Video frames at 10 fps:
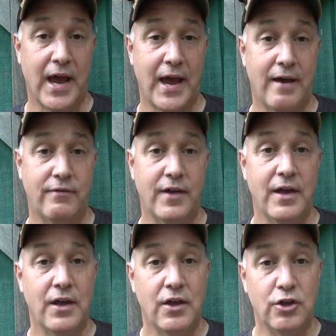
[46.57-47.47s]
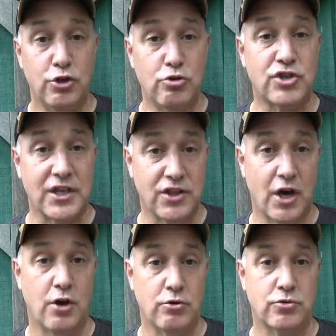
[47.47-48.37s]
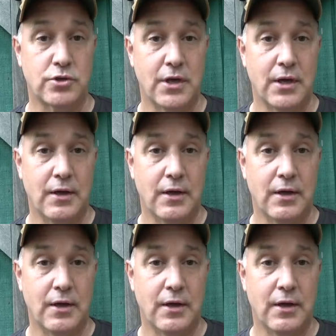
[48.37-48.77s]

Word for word: have, using those.